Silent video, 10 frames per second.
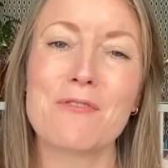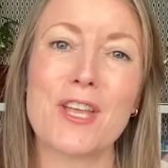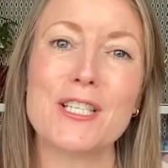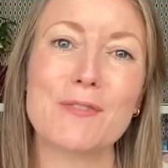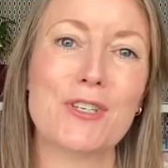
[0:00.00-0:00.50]
For
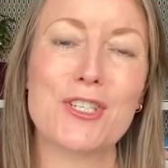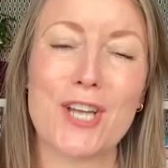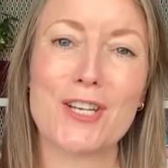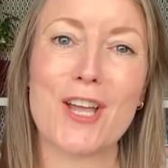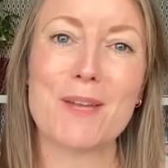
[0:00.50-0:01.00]
those of you who
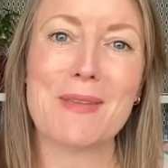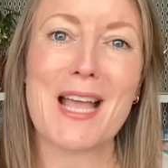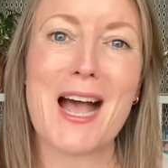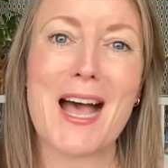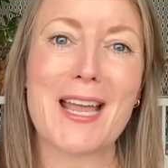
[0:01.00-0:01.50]
don't know me,
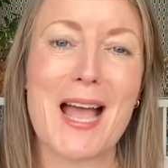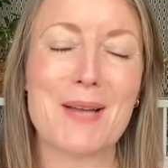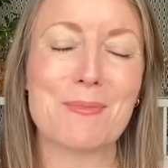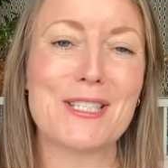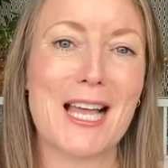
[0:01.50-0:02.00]
hi,
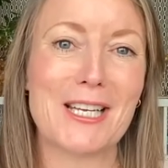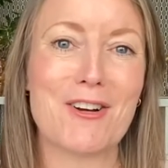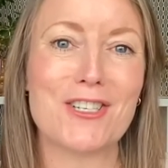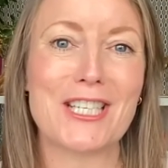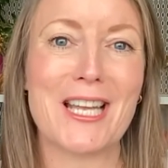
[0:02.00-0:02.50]
I'm Sally
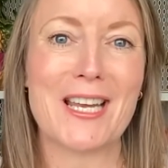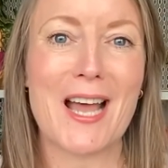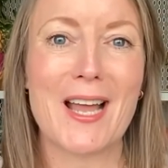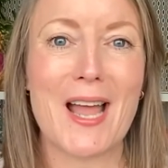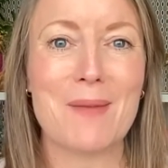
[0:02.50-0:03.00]
Oddy, and
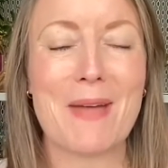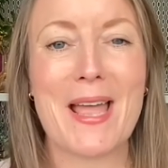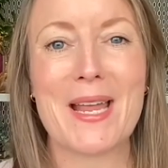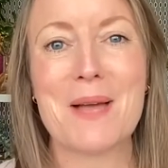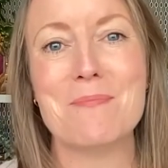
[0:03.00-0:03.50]
I am
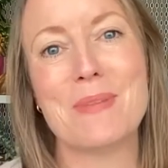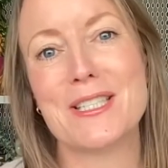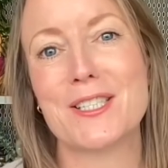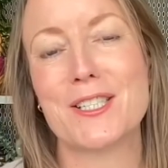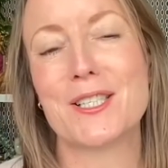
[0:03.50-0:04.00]
a
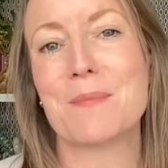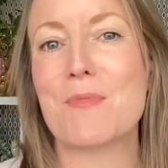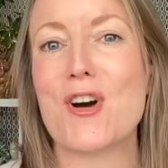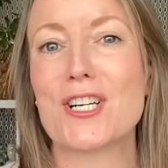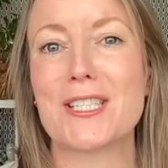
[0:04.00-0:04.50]
business
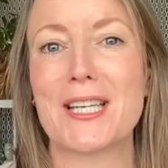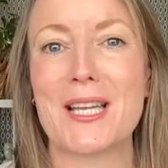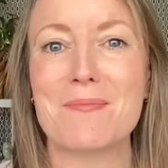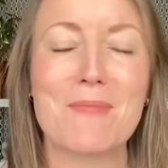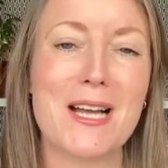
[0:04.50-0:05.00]
marketing
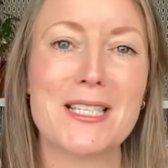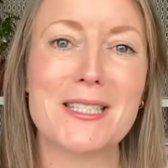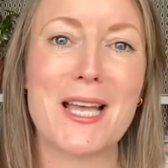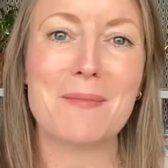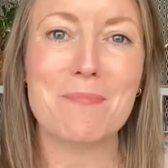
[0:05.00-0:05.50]
and
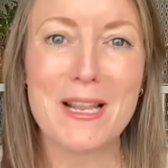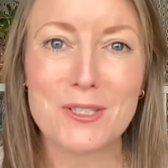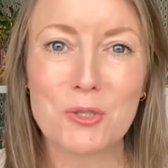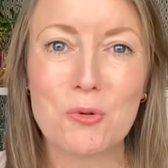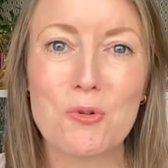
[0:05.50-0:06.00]
mindset
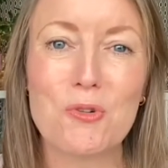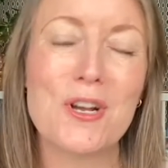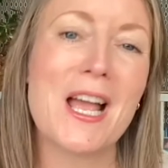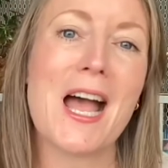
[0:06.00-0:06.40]
mentor.